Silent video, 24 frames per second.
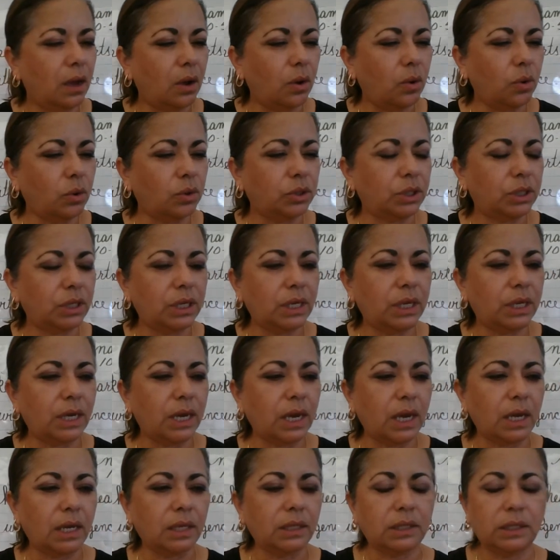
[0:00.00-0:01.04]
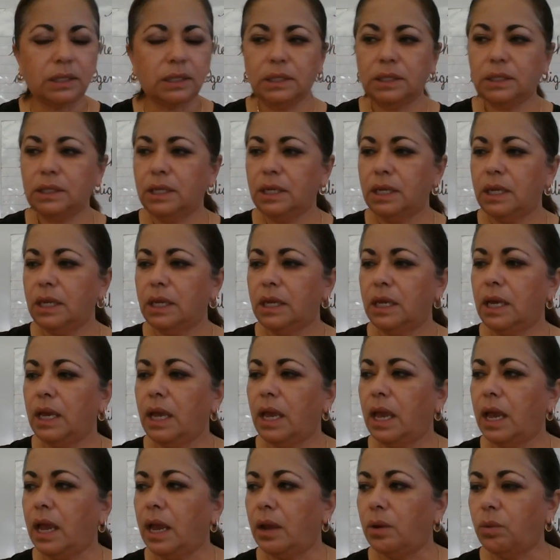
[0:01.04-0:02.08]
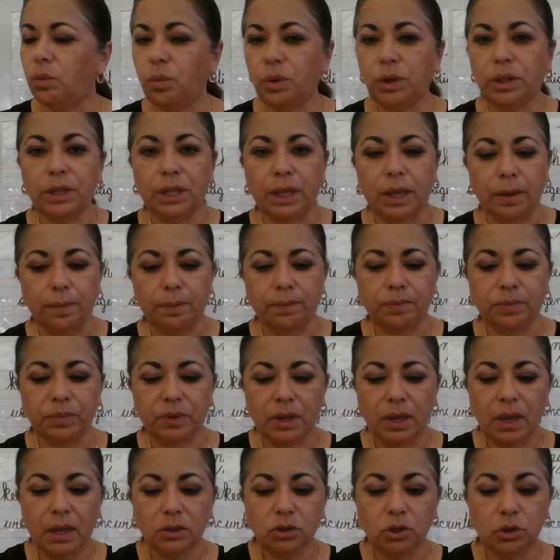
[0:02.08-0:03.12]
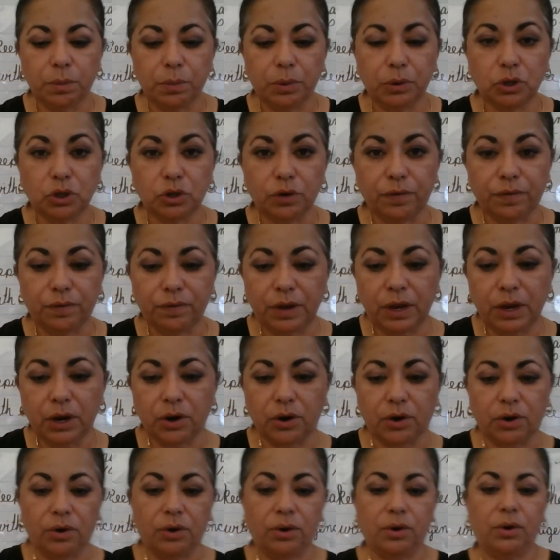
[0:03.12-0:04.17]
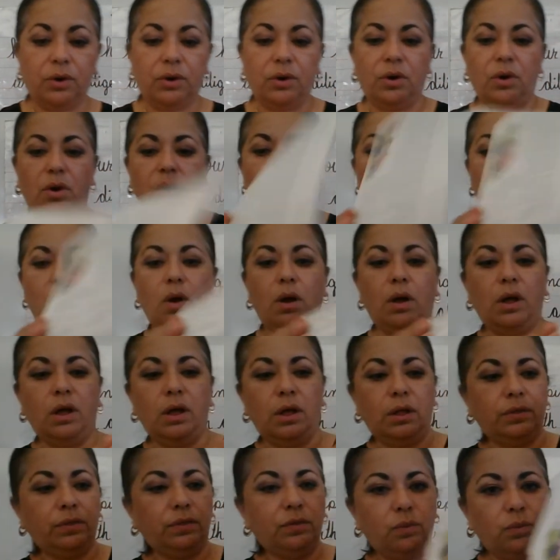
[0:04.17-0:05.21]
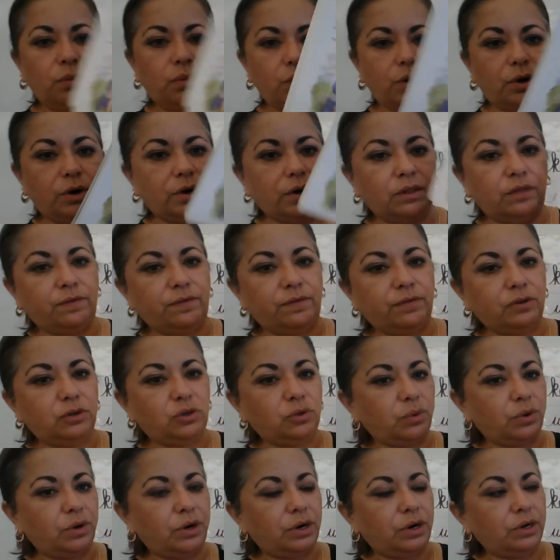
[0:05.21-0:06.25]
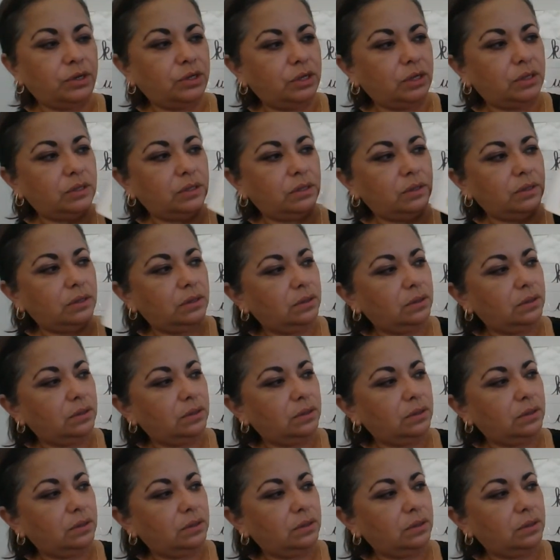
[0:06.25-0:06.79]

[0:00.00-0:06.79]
Josias and William to put your finger on the word, on the first word, see